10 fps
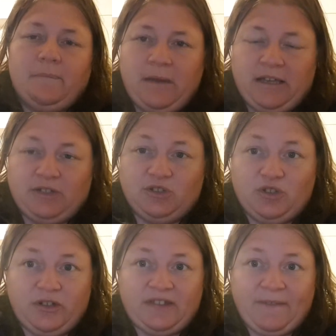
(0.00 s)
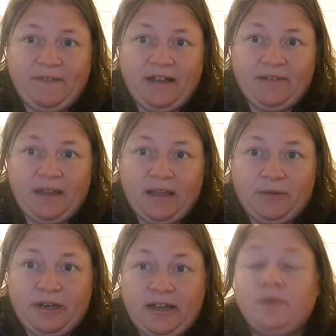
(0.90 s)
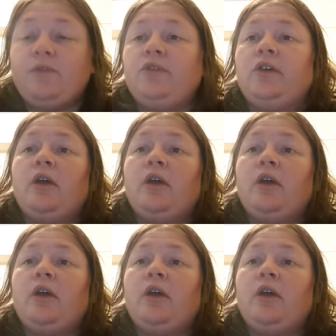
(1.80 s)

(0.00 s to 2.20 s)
And as soon as they found that one out,